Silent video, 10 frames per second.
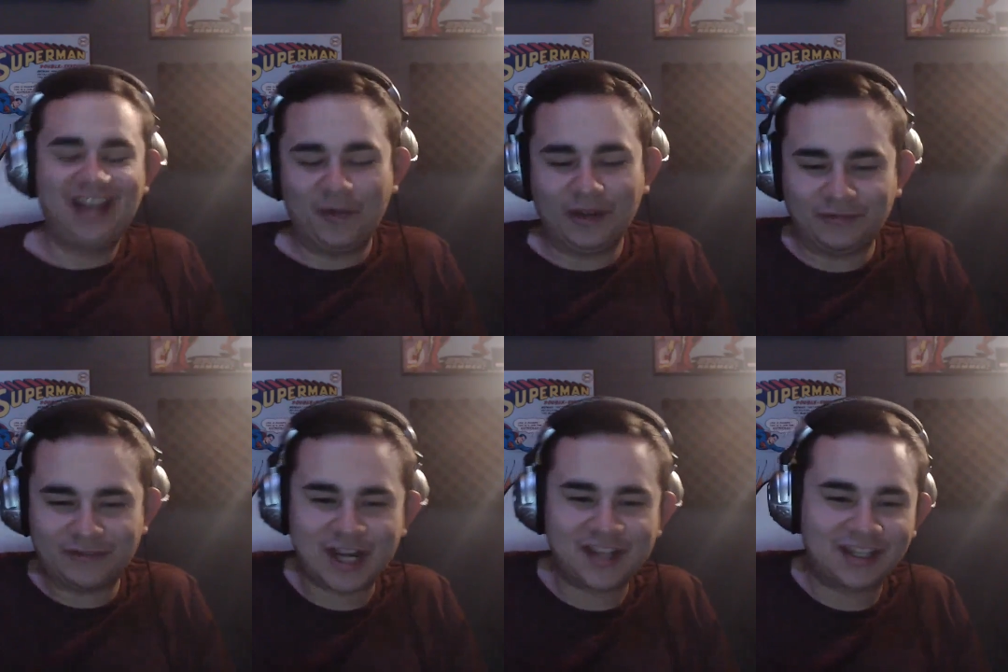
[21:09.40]
And we
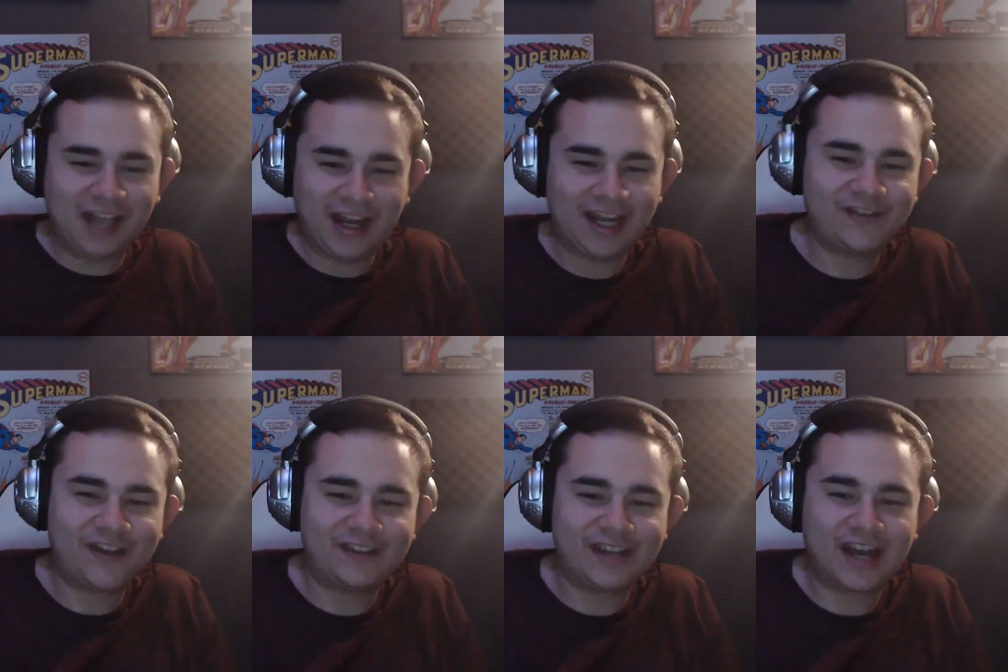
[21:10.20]
shine the light. He didn't even
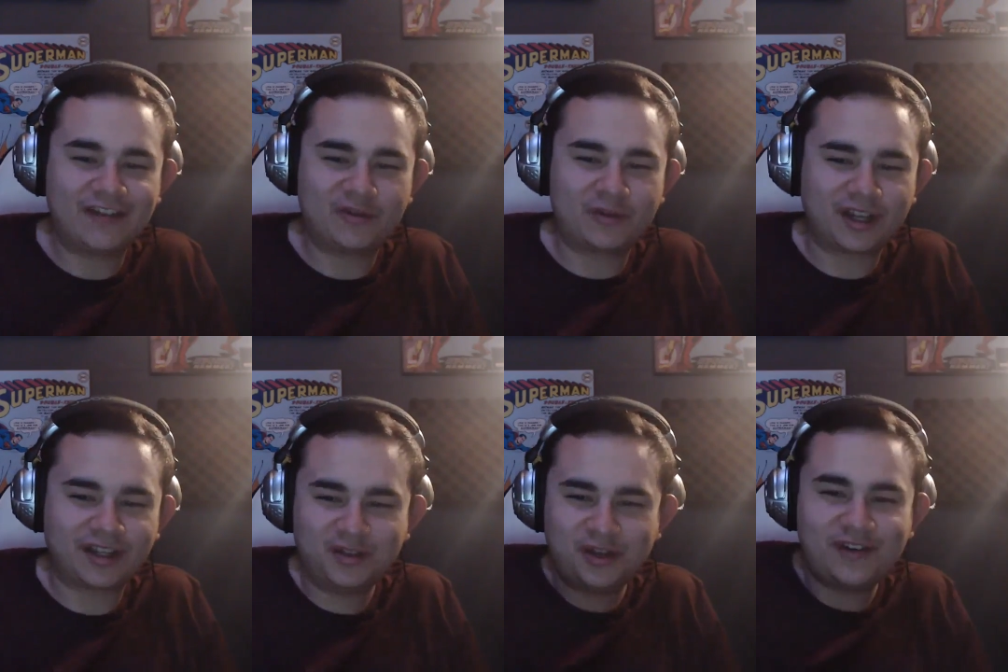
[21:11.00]
have a knife, and we're like,
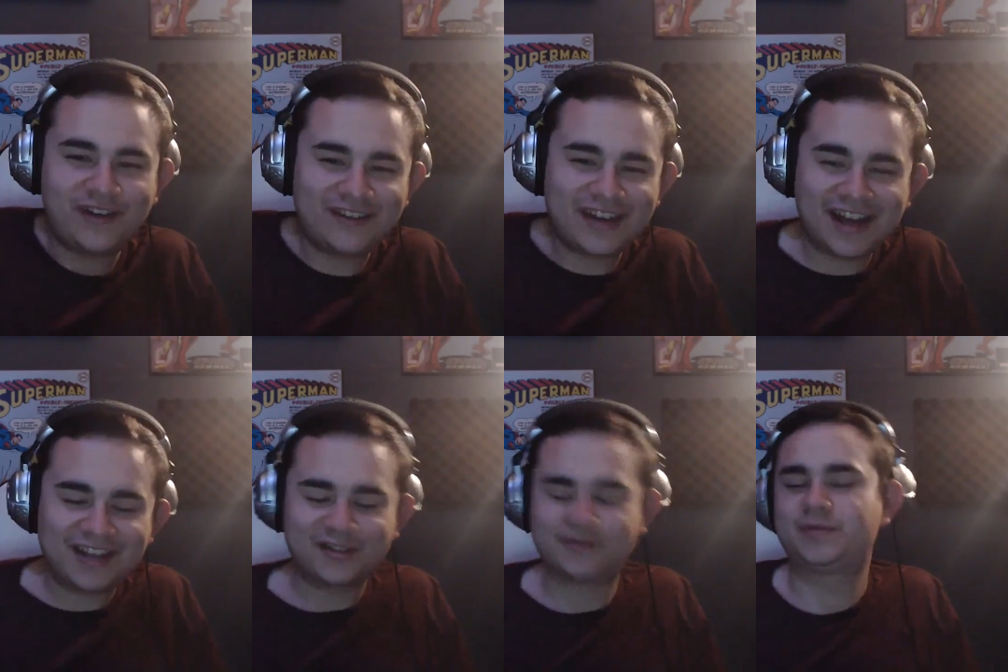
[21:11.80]
dude, you don't even have a
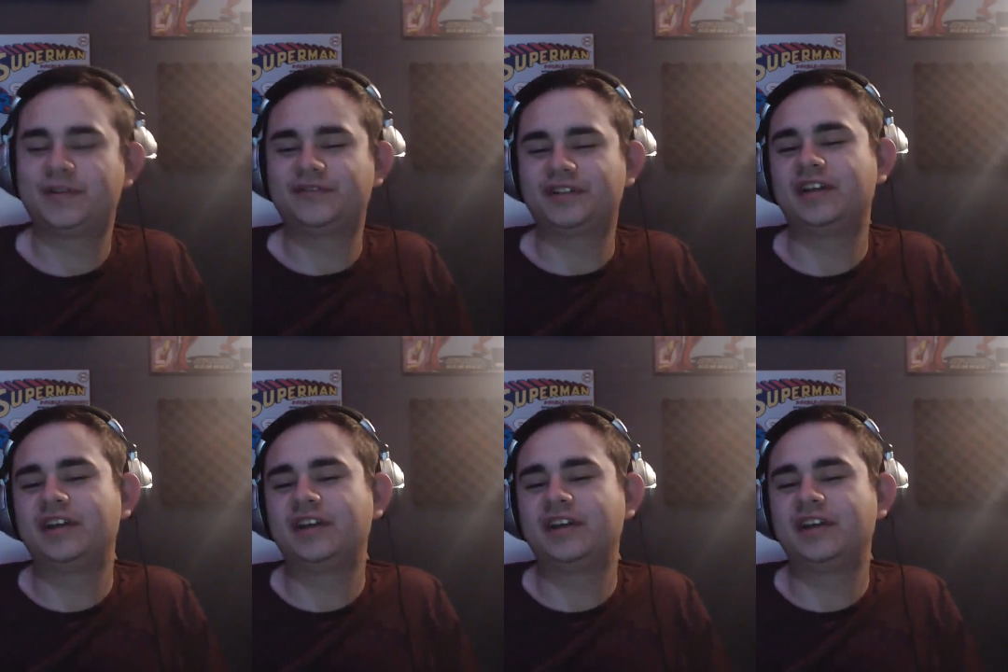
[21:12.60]
knife. It was pretty funny.